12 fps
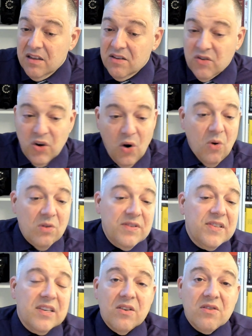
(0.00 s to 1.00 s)
told
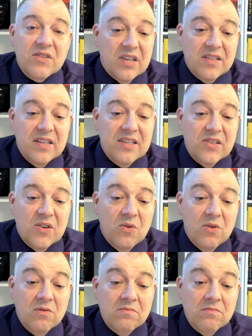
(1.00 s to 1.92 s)
in our Sunday school,